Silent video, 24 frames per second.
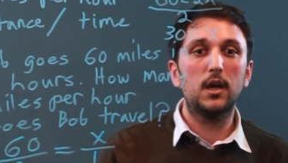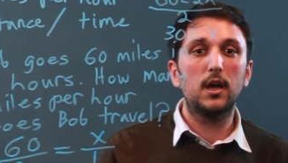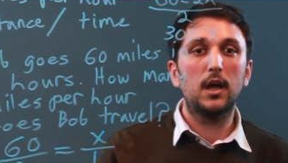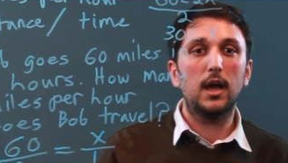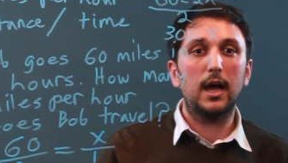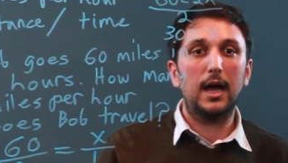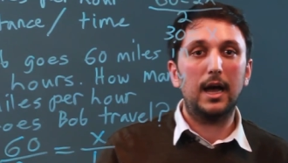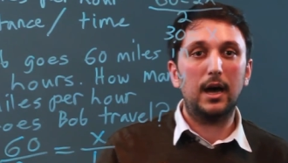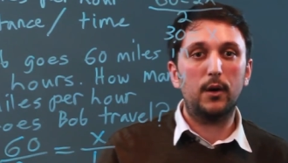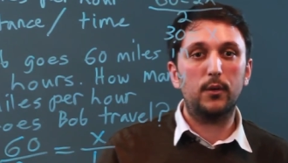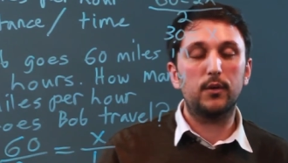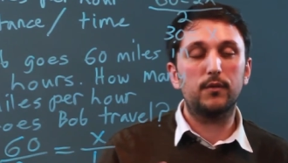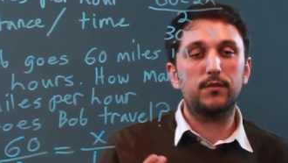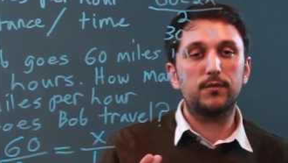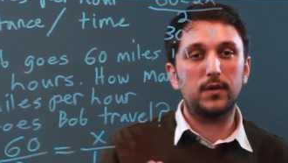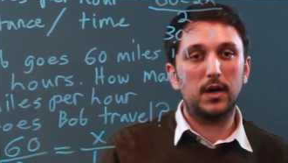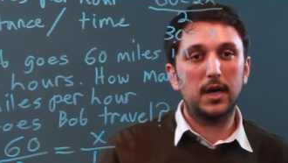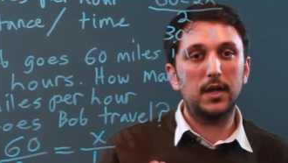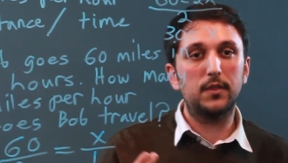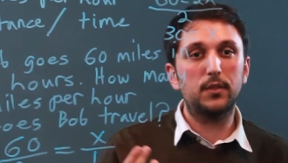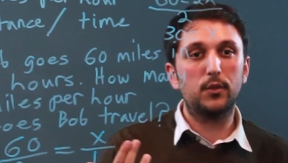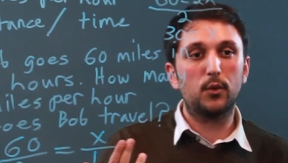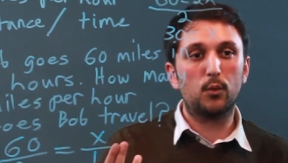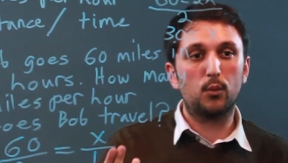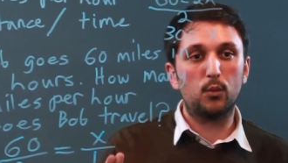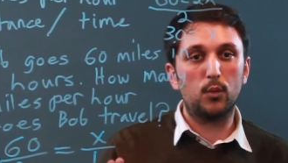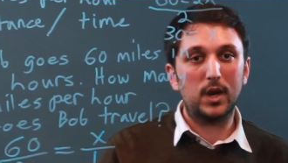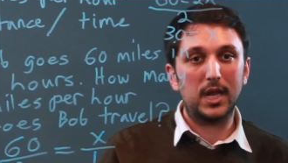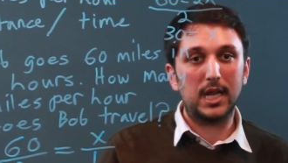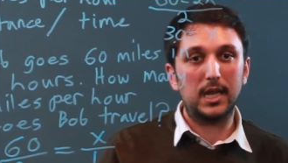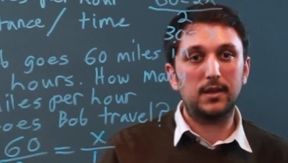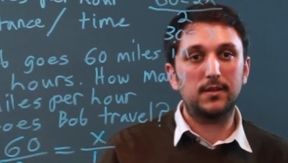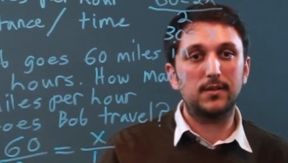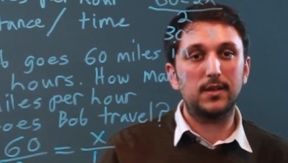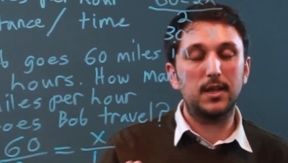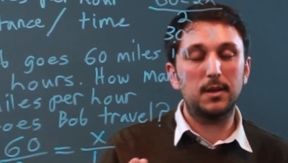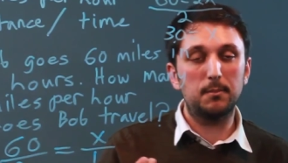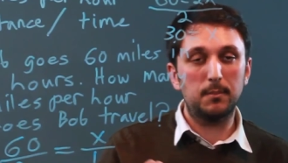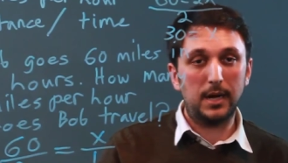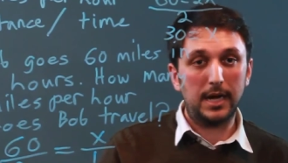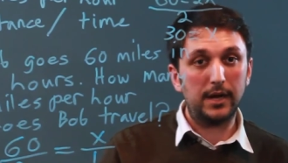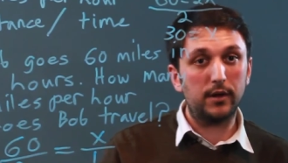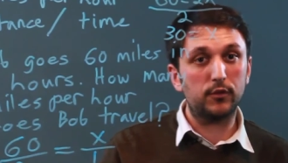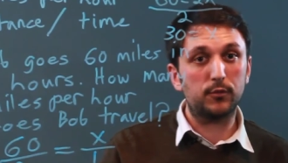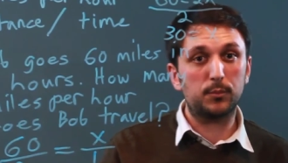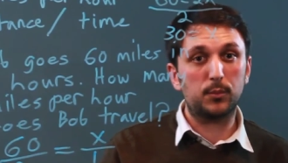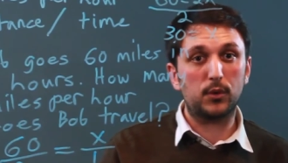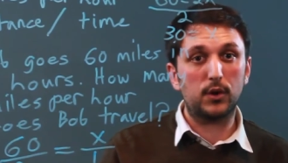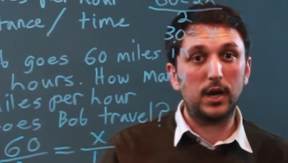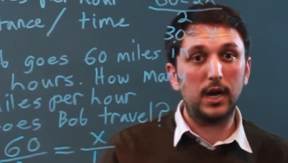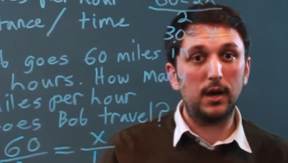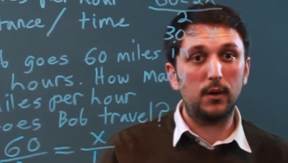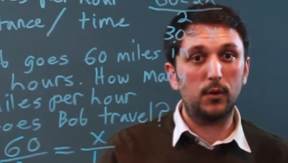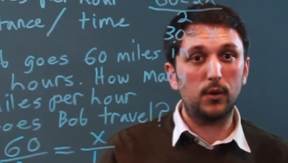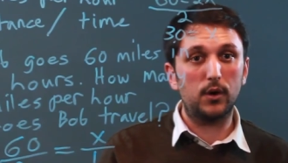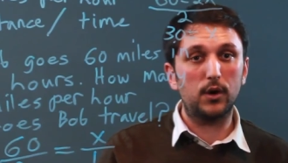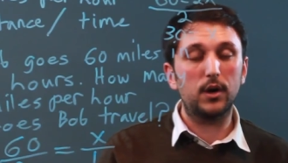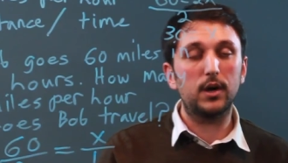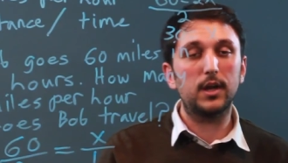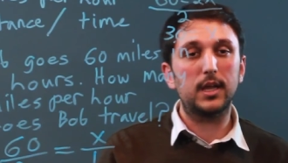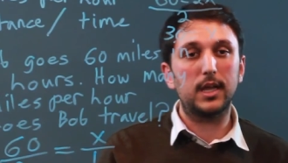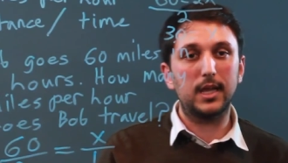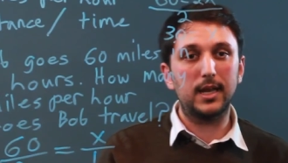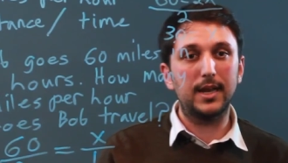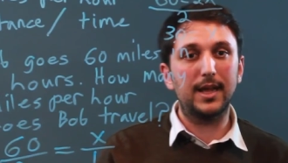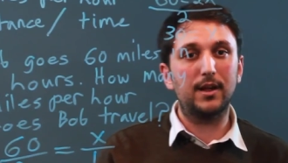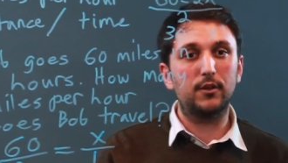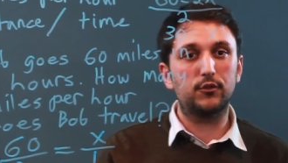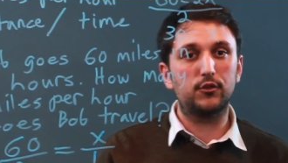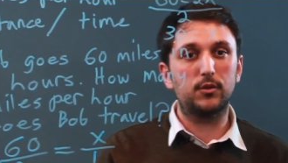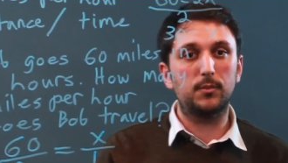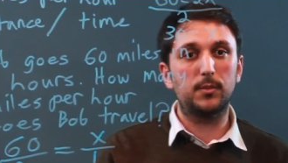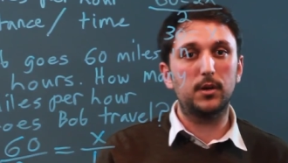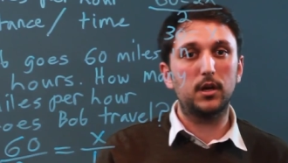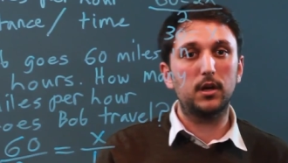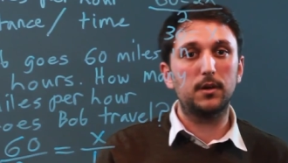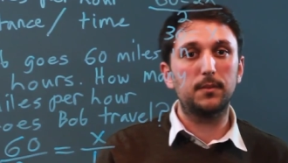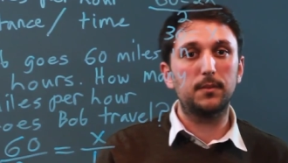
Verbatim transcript: how to find the rate in miles per hour in algebra.